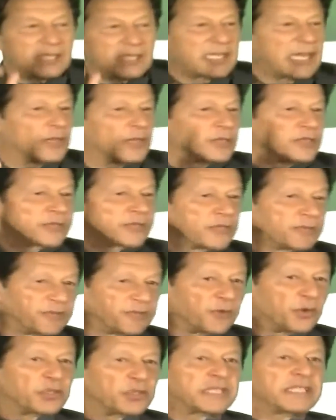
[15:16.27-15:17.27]
Just
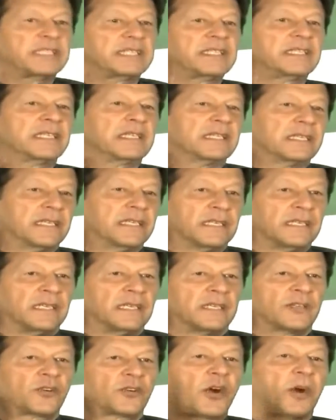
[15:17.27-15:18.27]
out of the 14
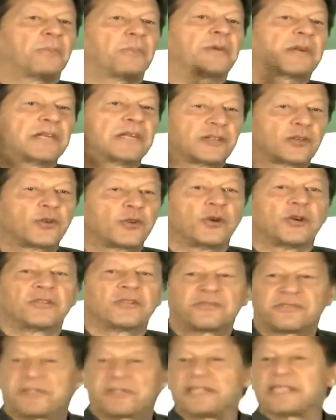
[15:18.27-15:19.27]
copper
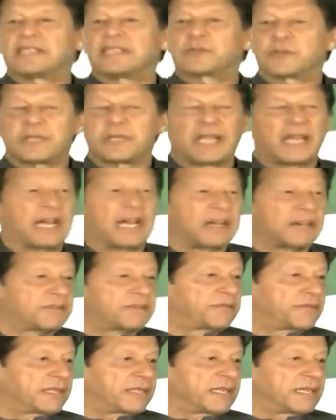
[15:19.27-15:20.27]
and gold fields we
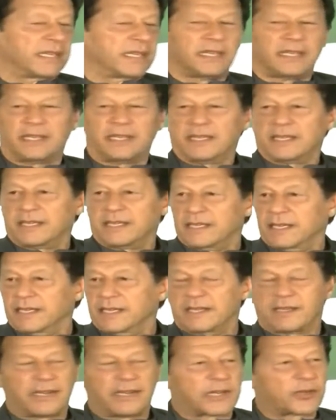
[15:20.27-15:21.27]
have
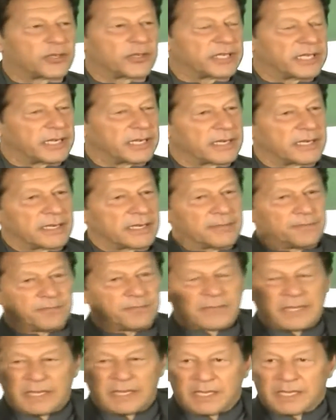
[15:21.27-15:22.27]
in Rekodek,
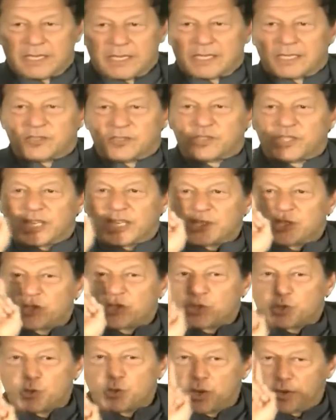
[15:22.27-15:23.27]

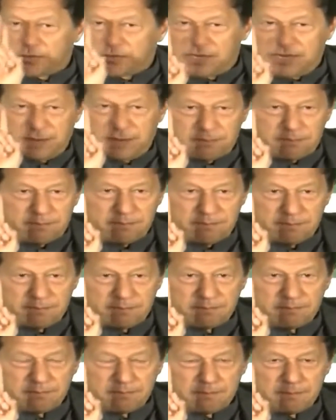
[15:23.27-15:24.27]
just 2 of
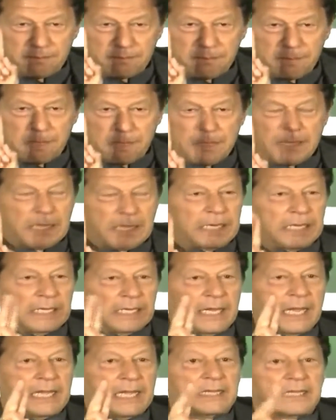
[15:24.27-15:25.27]
them.
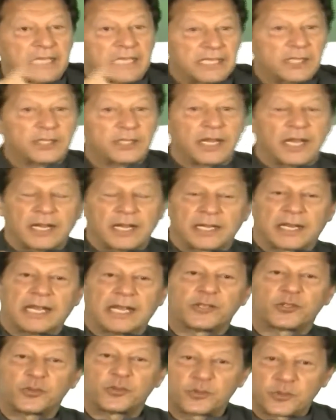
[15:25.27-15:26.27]
And
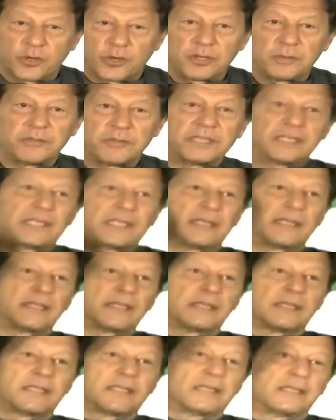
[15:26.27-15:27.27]
guess who told
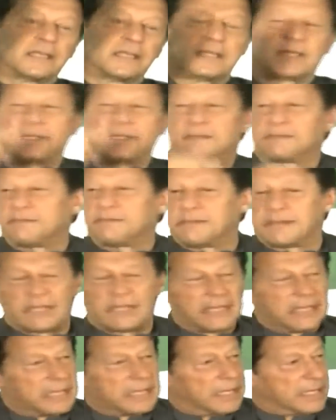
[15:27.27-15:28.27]

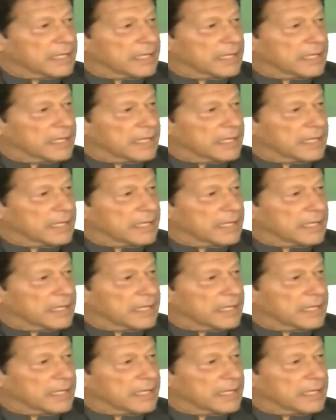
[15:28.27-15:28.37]
me?